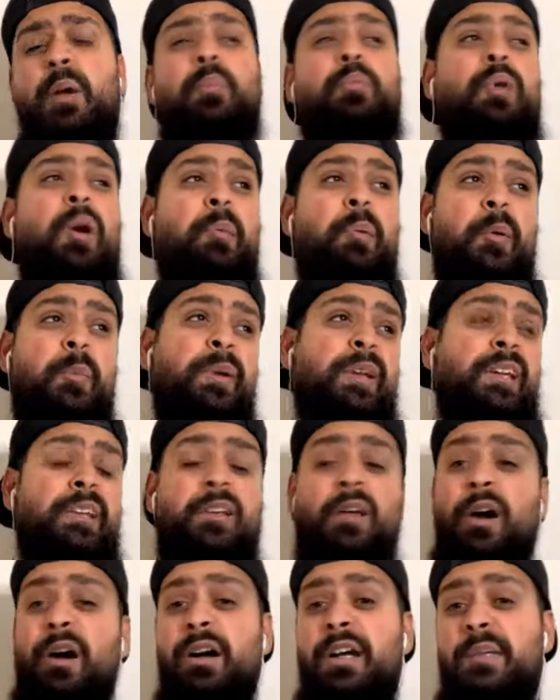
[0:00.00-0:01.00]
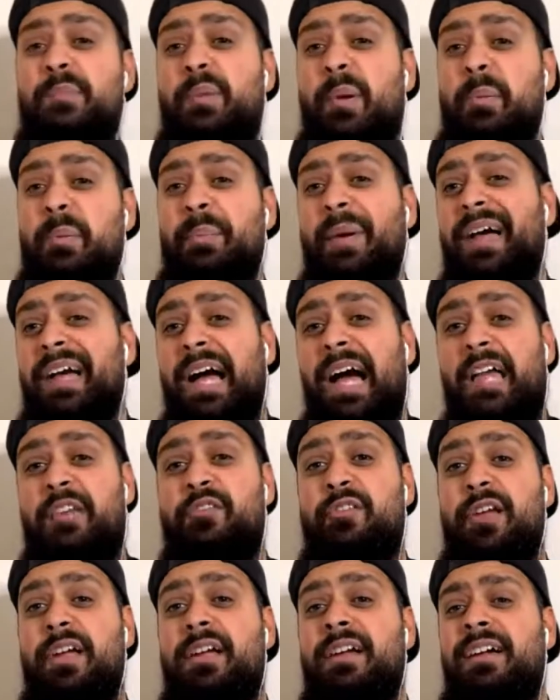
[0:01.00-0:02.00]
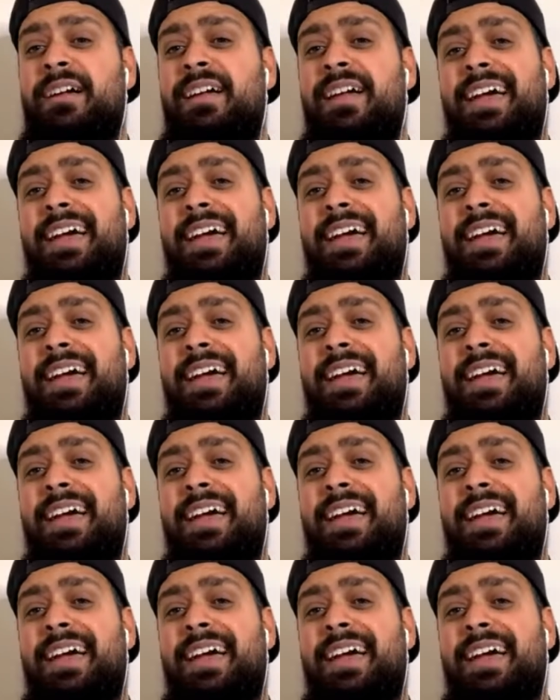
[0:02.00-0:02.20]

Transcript: Probably not. He'd probably bag a hat-trick,